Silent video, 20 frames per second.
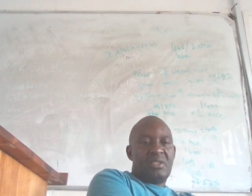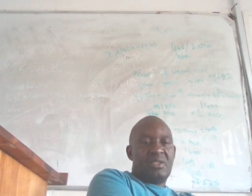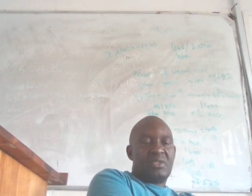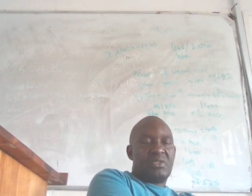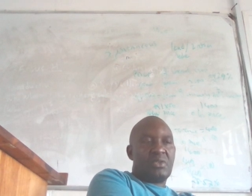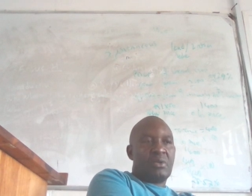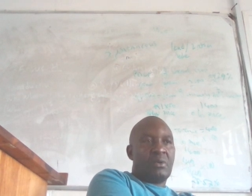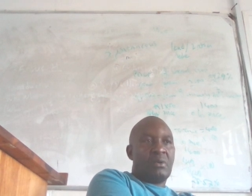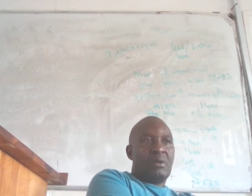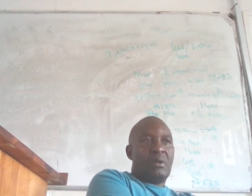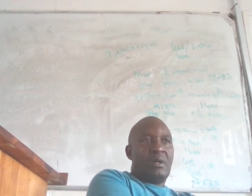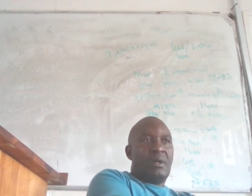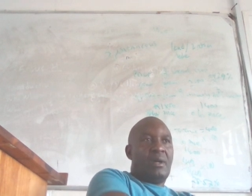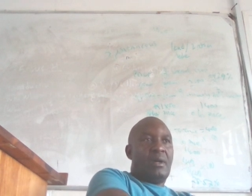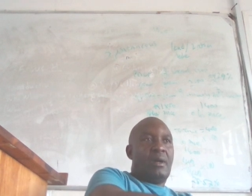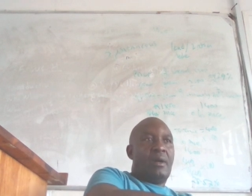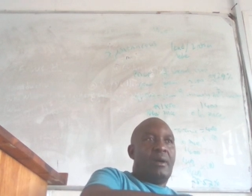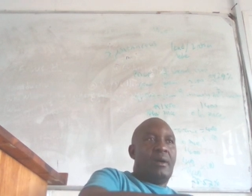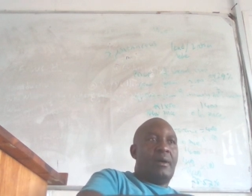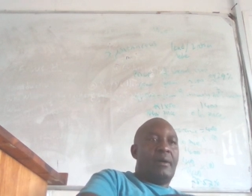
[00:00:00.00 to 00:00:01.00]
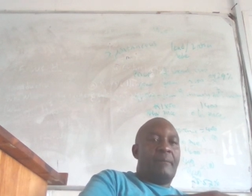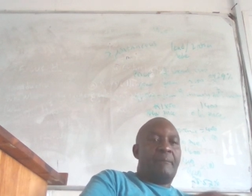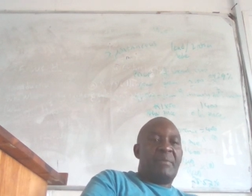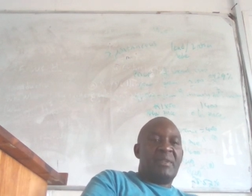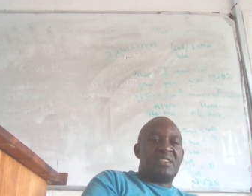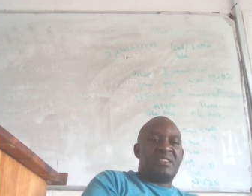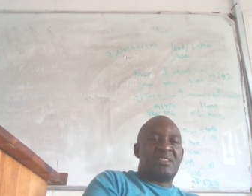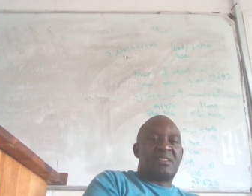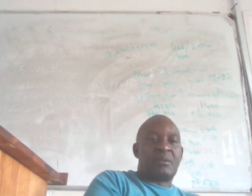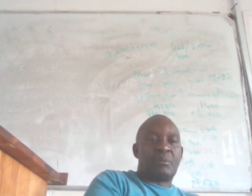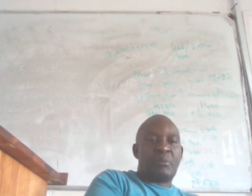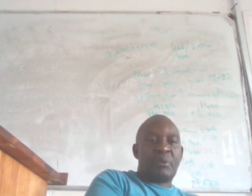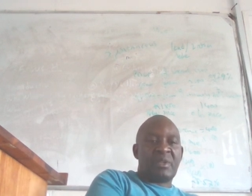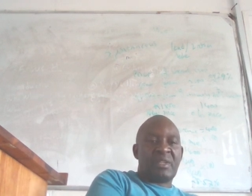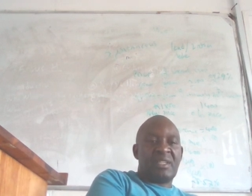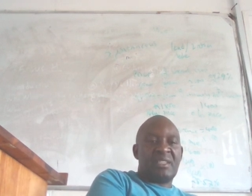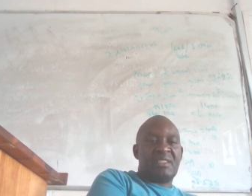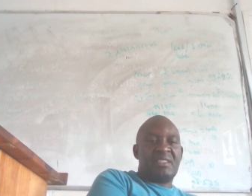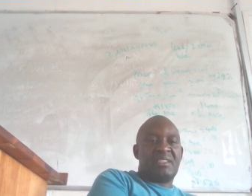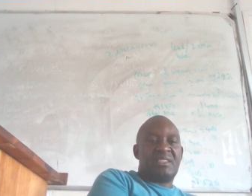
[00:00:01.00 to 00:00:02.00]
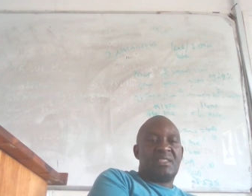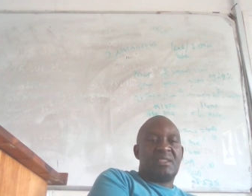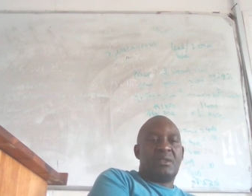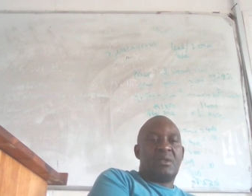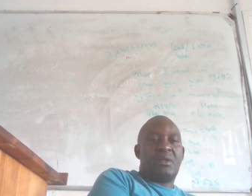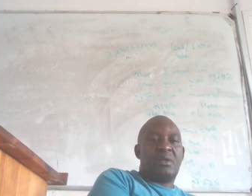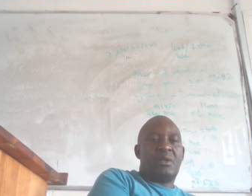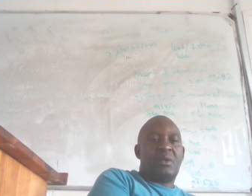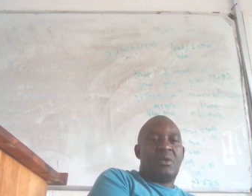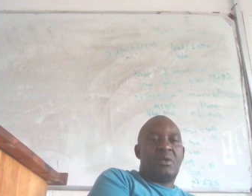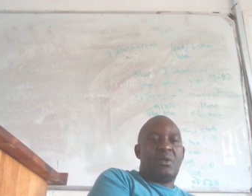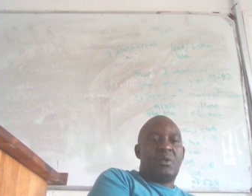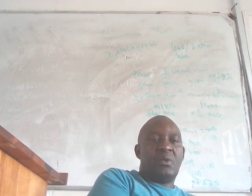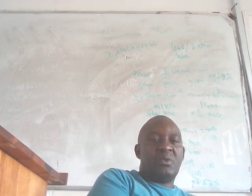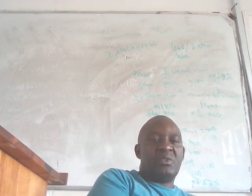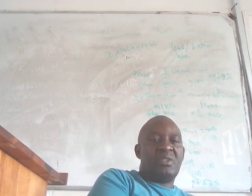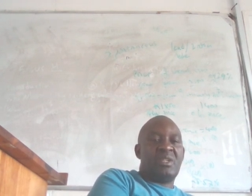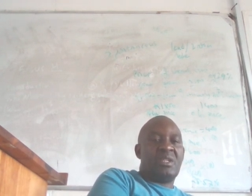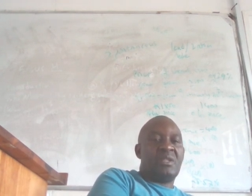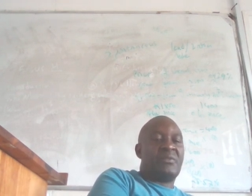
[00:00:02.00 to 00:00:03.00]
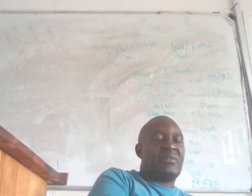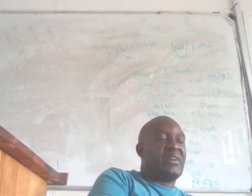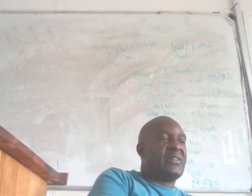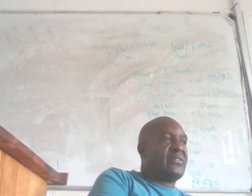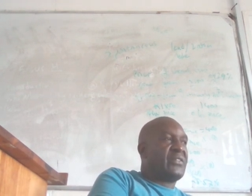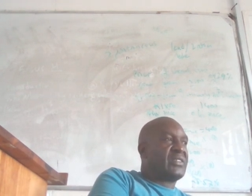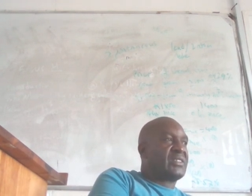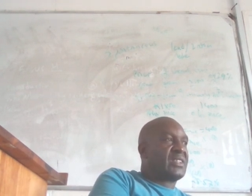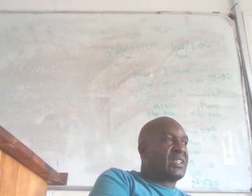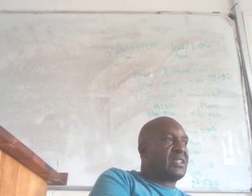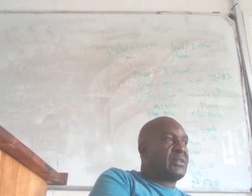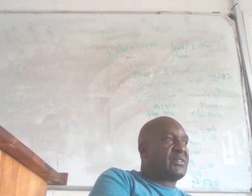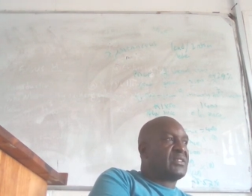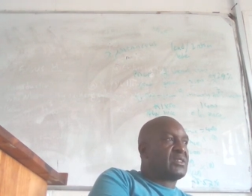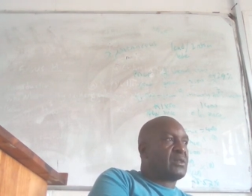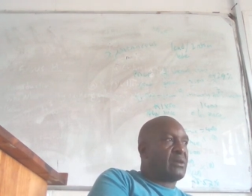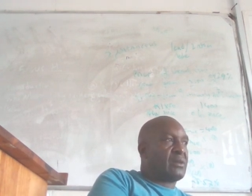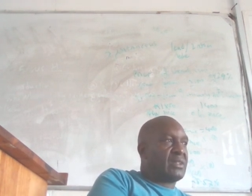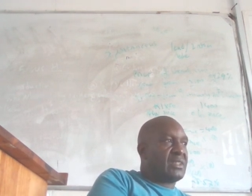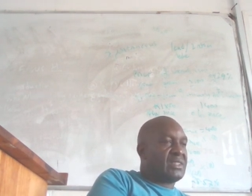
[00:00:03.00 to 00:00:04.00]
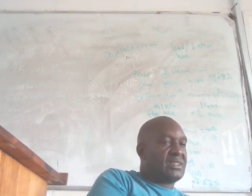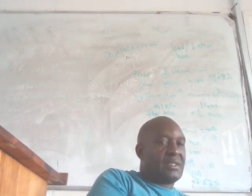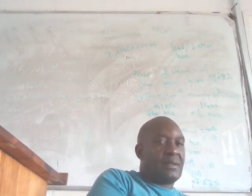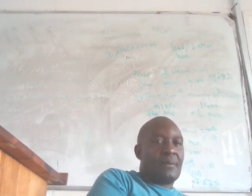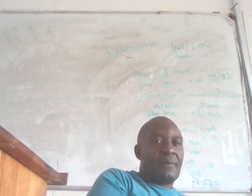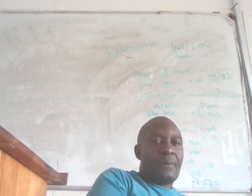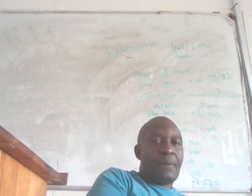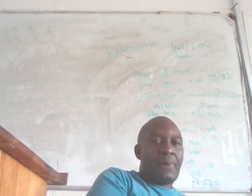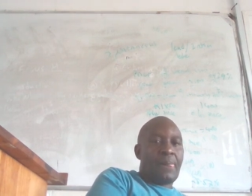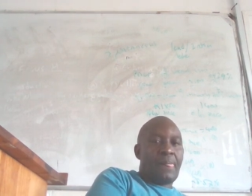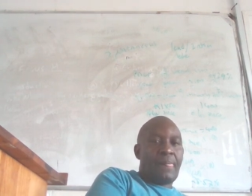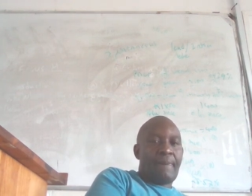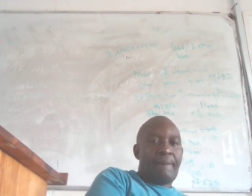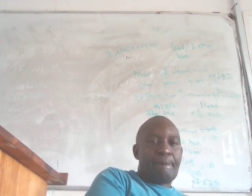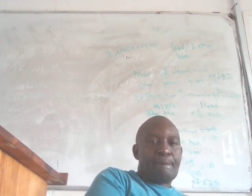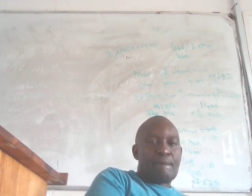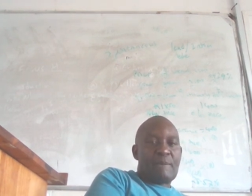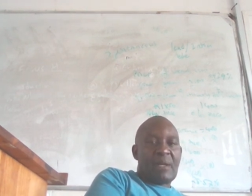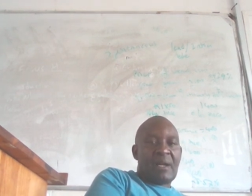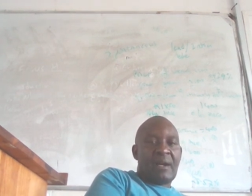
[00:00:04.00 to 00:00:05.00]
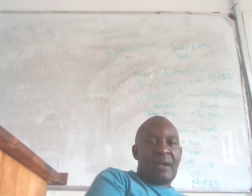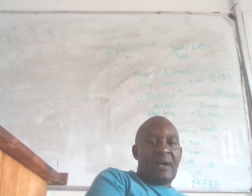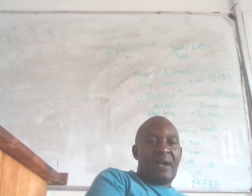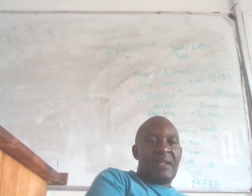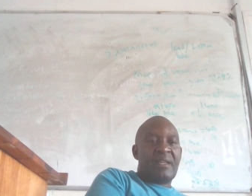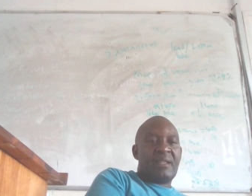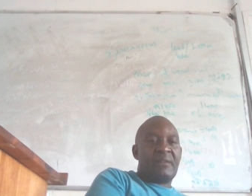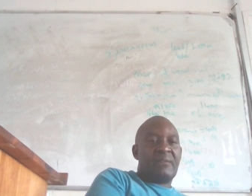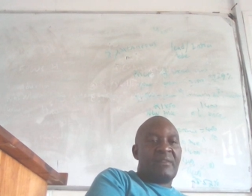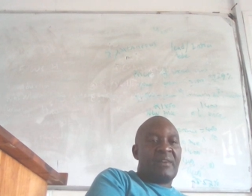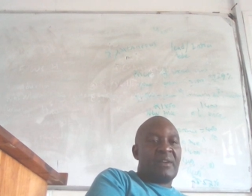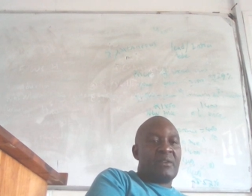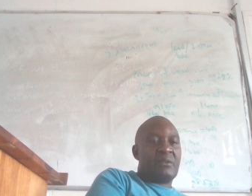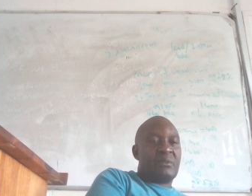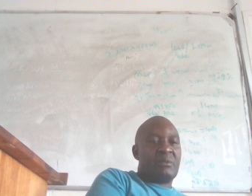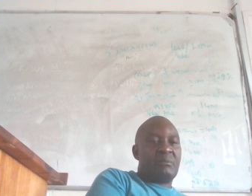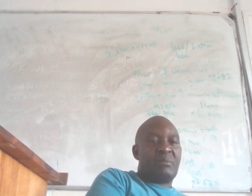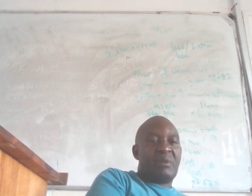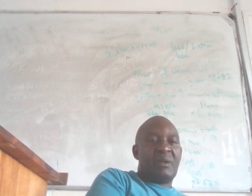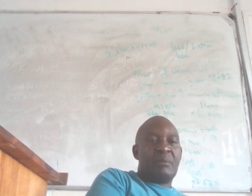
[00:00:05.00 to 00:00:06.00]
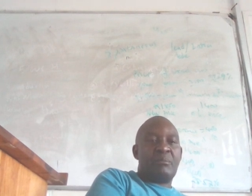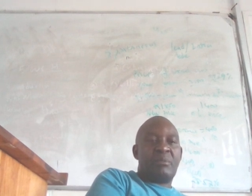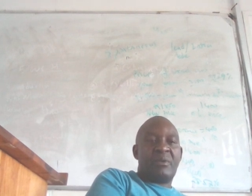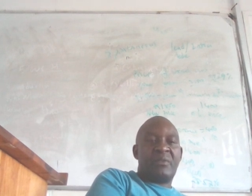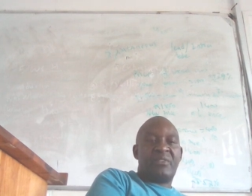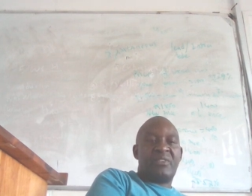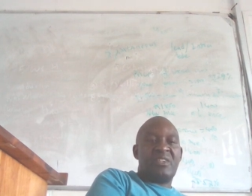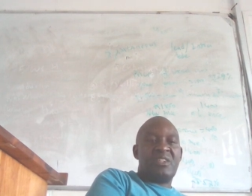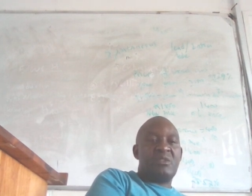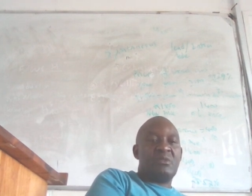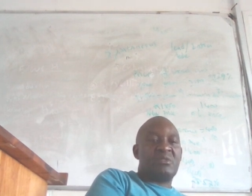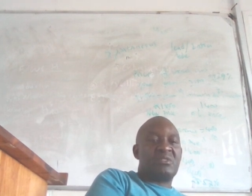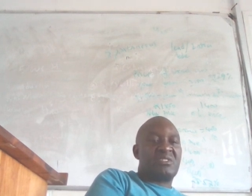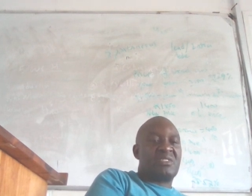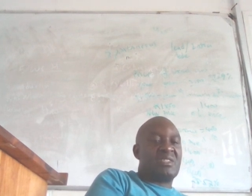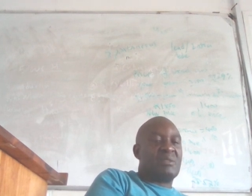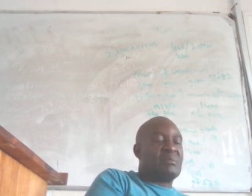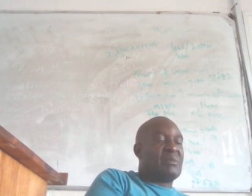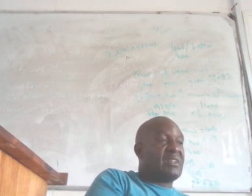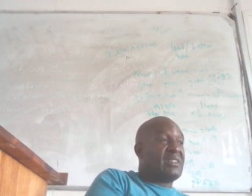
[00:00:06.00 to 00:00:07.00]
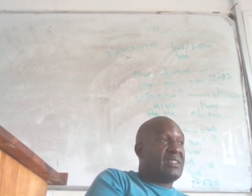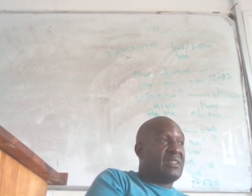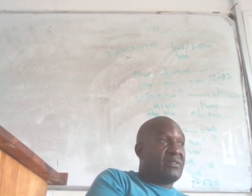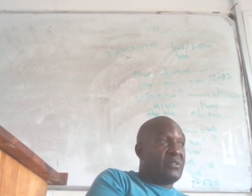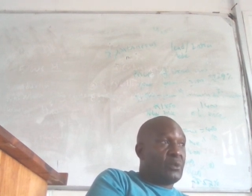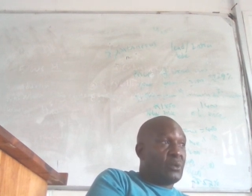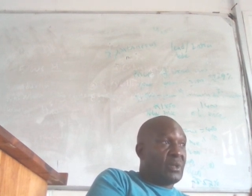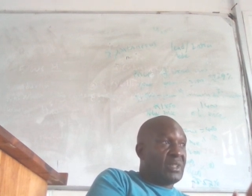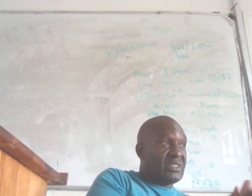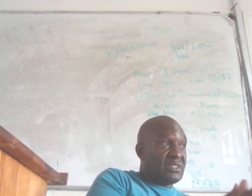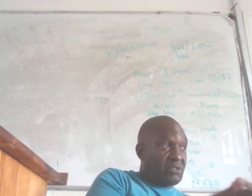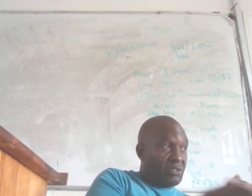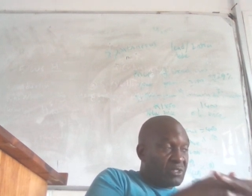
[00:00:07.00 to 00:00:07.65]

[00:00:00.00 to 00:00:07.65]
So, business reporters who deliver investigative stories are highly valued by both the news team and the viewers.